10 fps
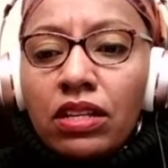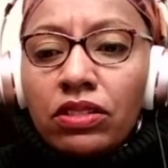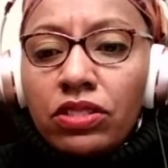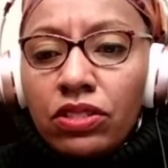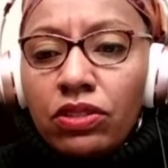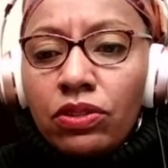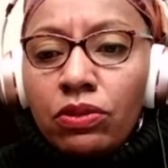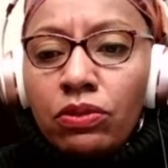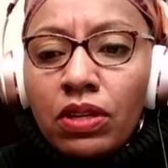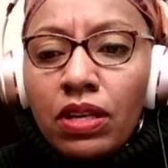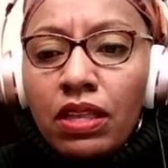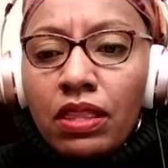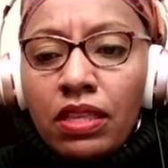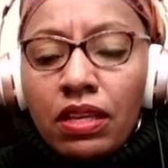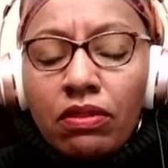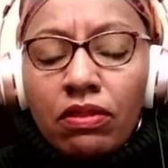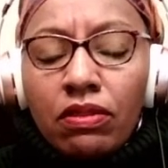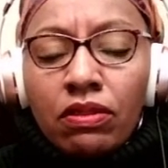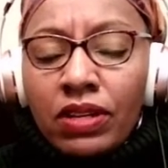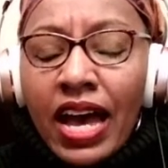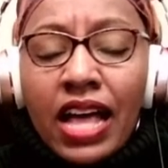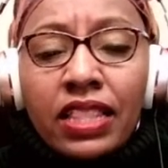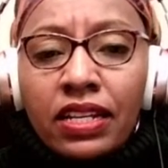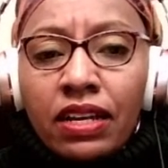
to the reality